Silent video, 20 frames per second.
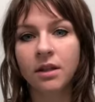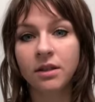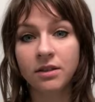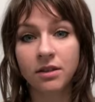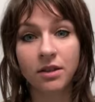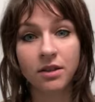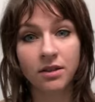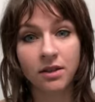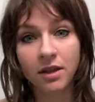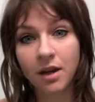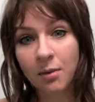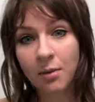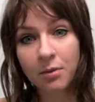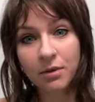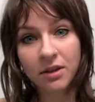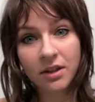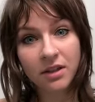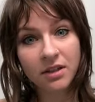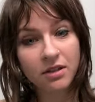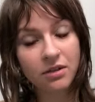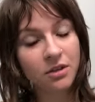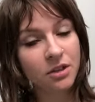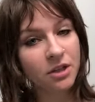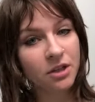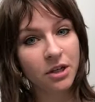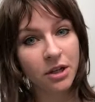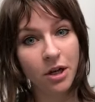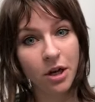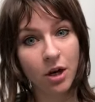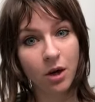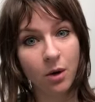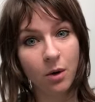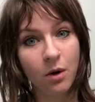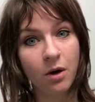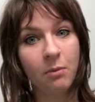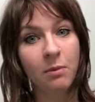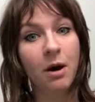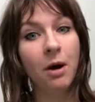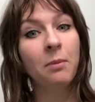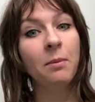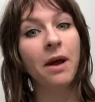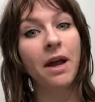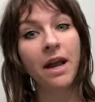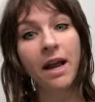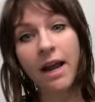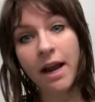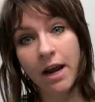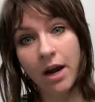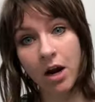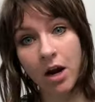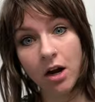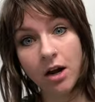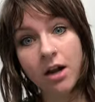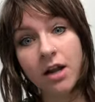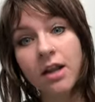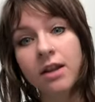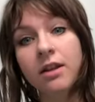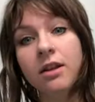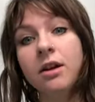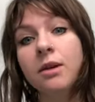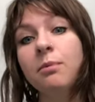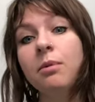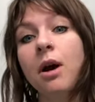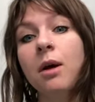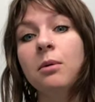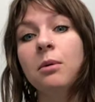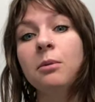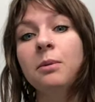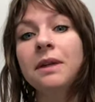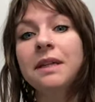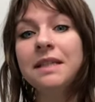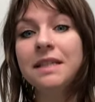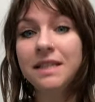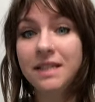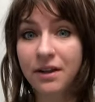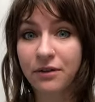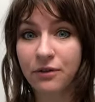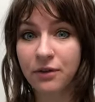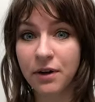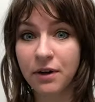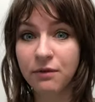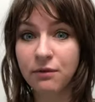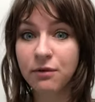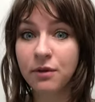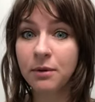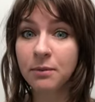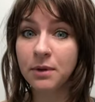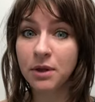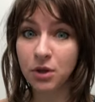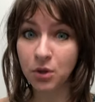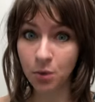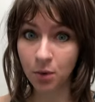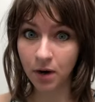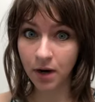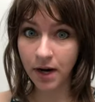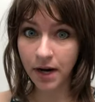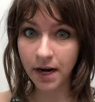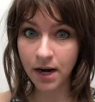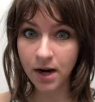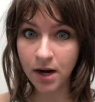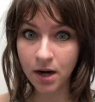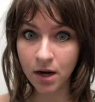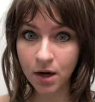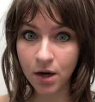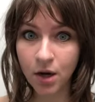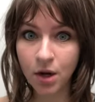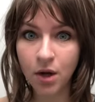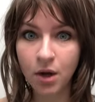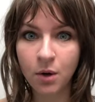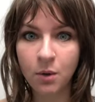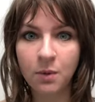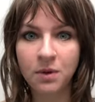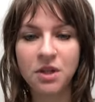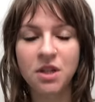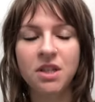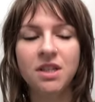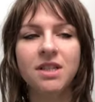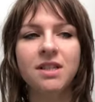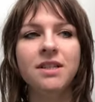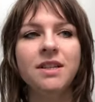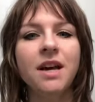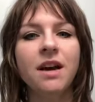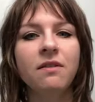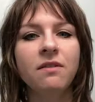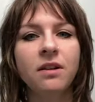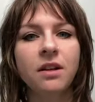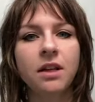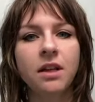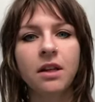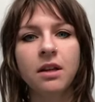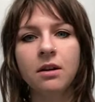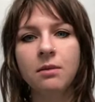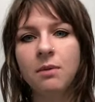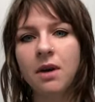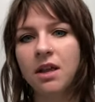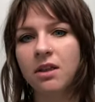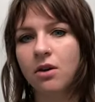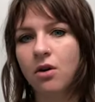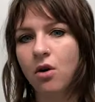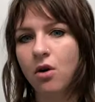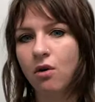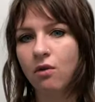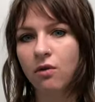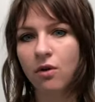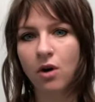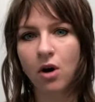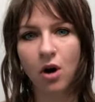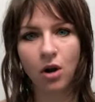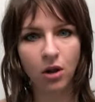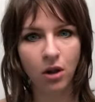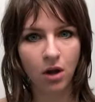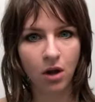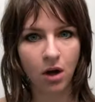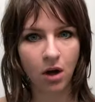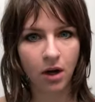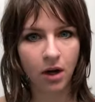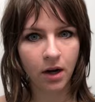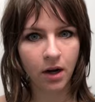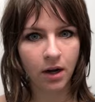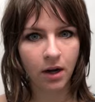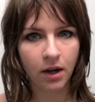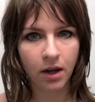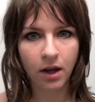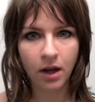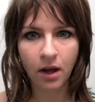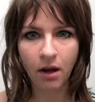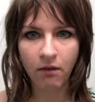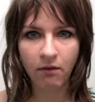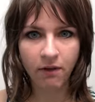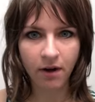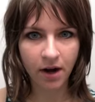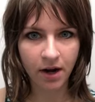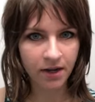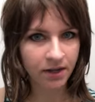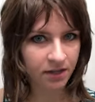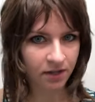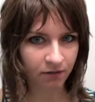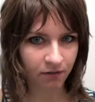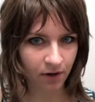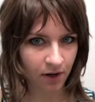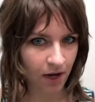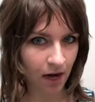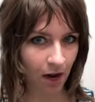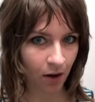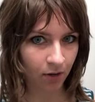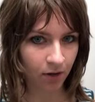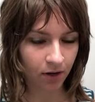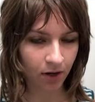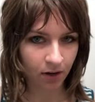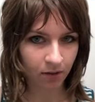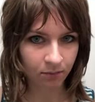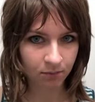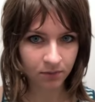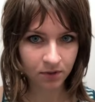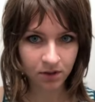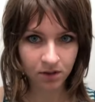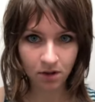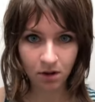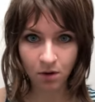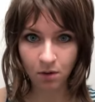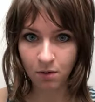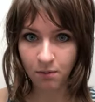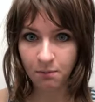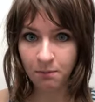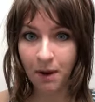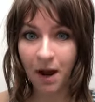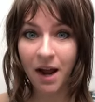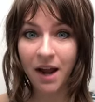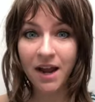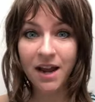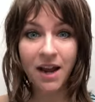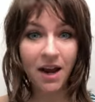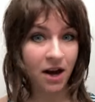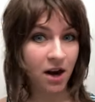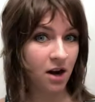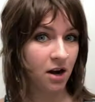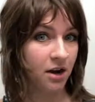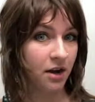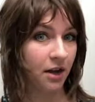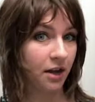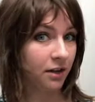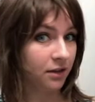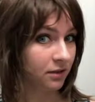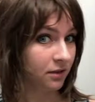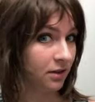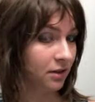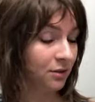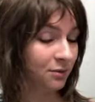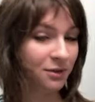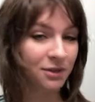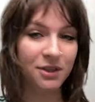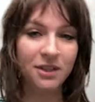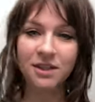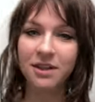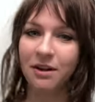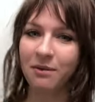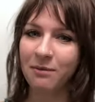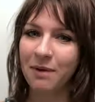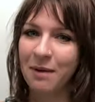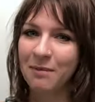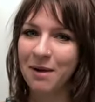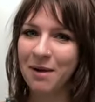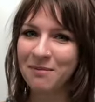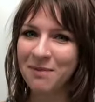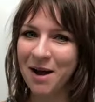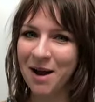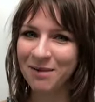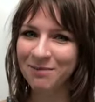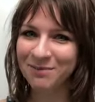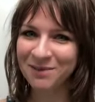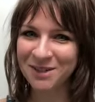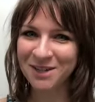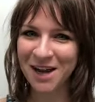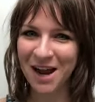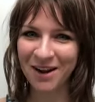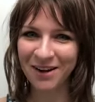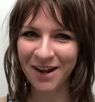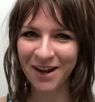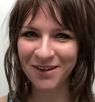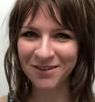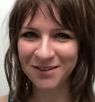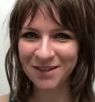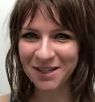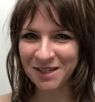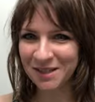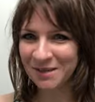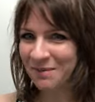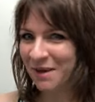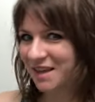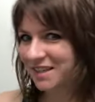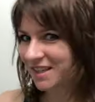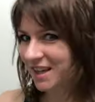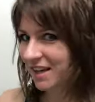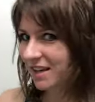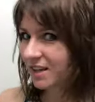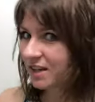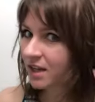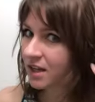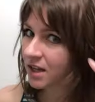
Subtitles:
So there's a couple things you should know about my hair that are probably different from your hair, which is definitely going to make the overall look a very different outcome. So my haircut, which is done by my mom, shout out, she's amazing,